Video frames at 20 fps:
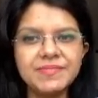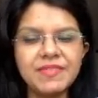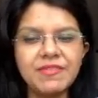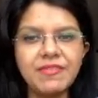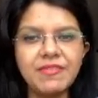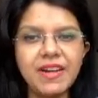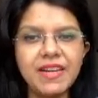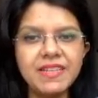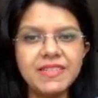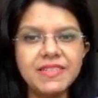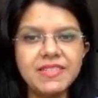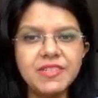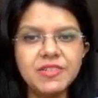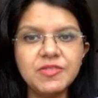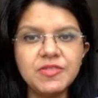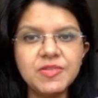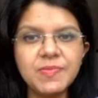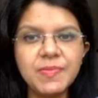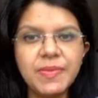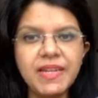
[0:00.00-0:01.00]
Why 0
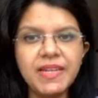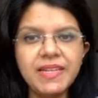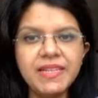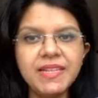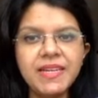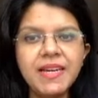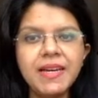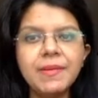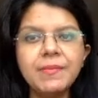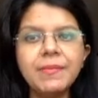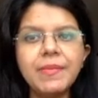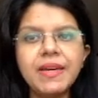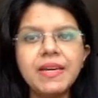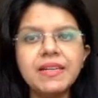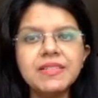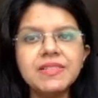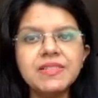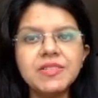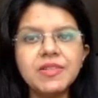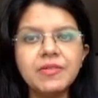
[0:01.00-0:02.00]
speed?
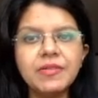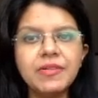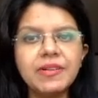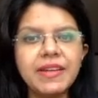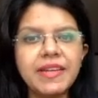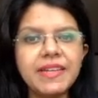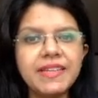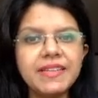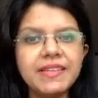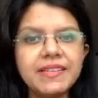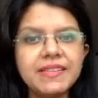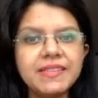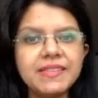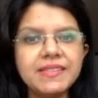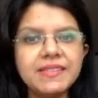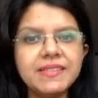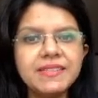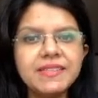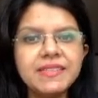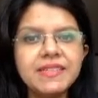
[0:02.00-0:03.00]
Because your gradient
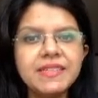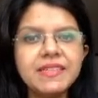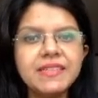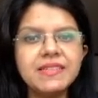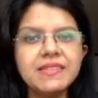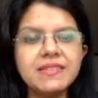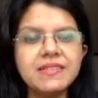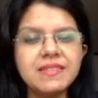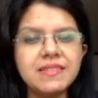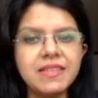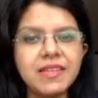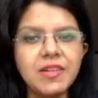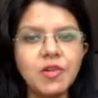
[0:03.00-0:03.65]
is 0.